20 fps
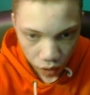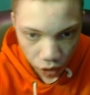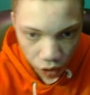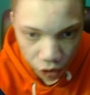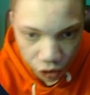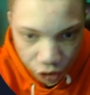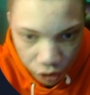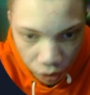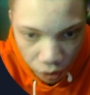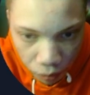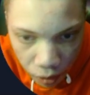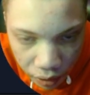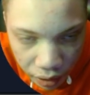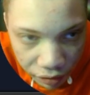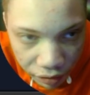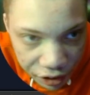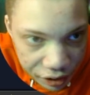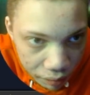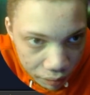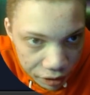So we'll give
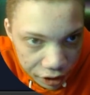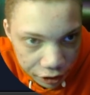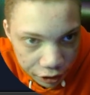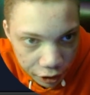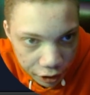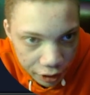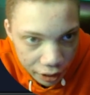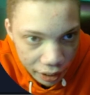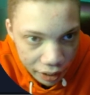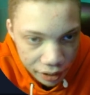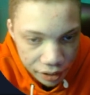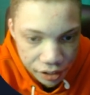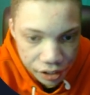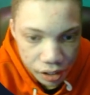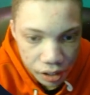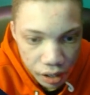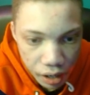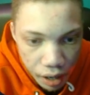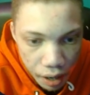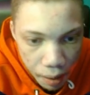it 7 to 30 days.
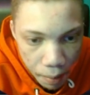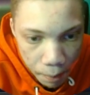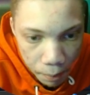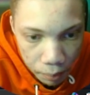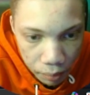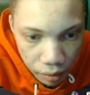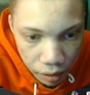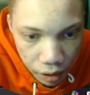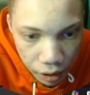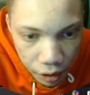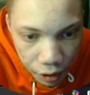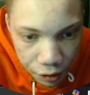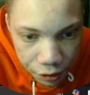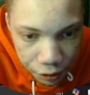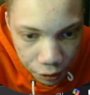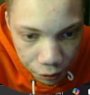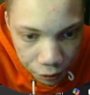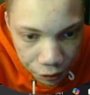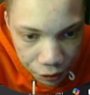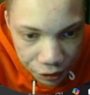
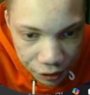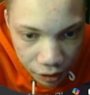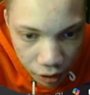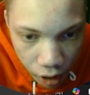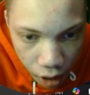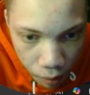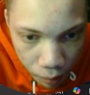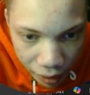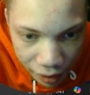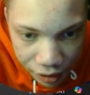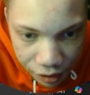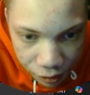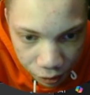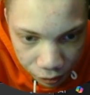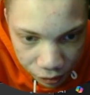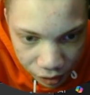So you see, all right, so